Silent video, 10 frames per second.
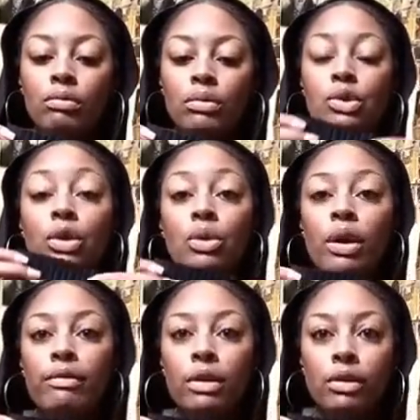2
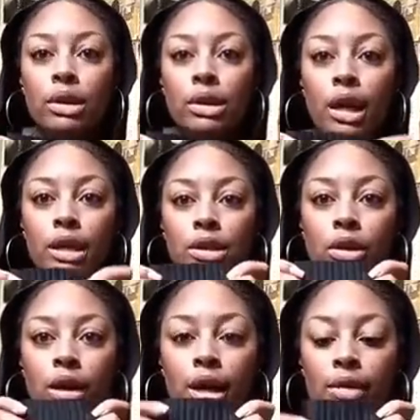of the 3 sides. You
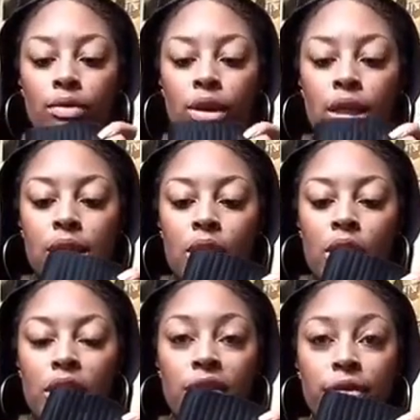already have one that's
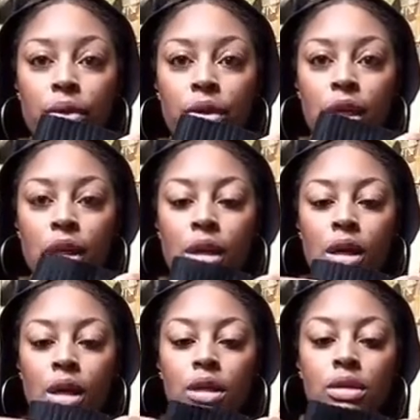already folded,
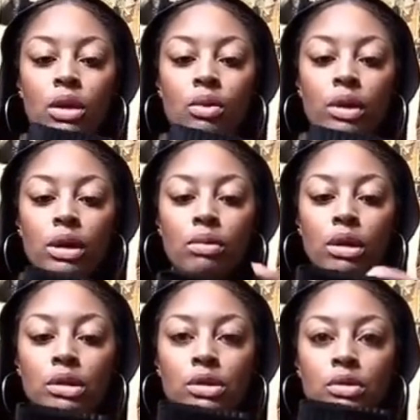so what you want to
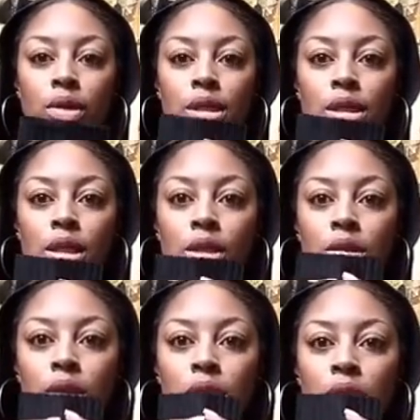do is either
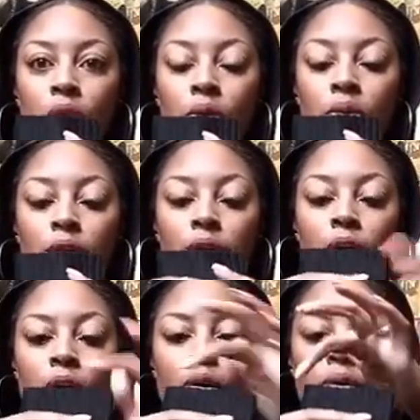sew the
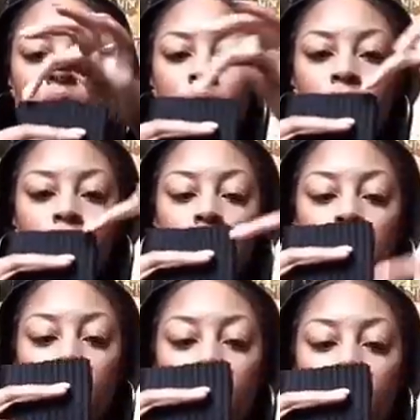L this
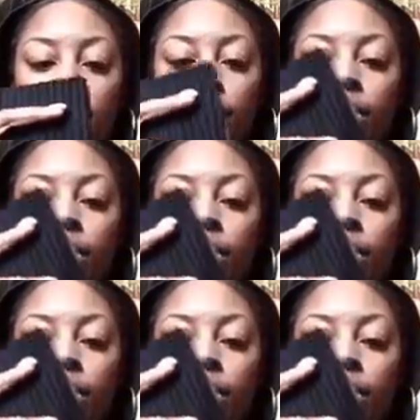way